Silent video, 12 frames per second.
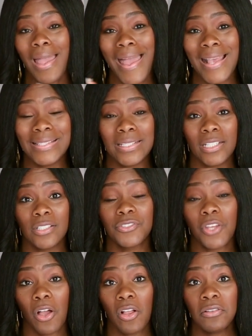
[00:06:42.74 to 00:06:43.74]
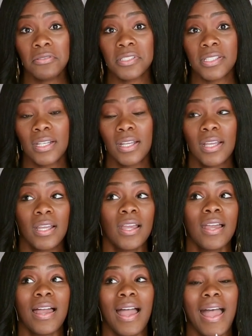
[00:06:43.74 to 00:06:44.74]
As an adult,
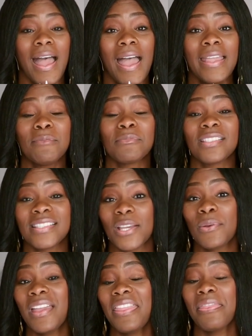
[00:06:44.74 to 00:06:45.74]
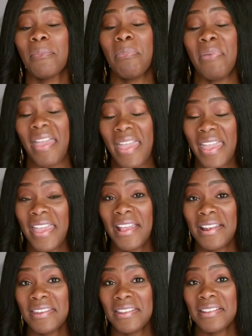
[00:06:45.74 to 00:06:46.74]
I am still in the
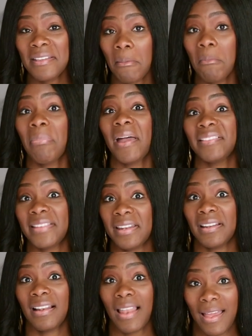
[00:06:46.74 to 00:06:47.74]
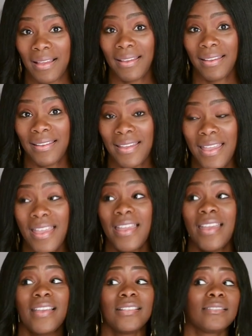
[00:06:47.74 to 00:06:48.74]
bed by 10 o'clock.
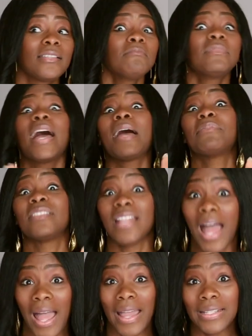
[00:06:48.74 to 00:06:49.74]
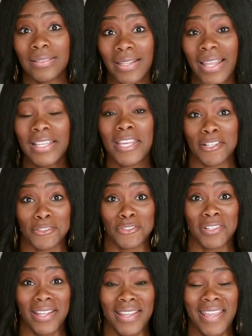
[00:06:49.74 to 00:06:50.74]
Sometimes 9, like yesterday.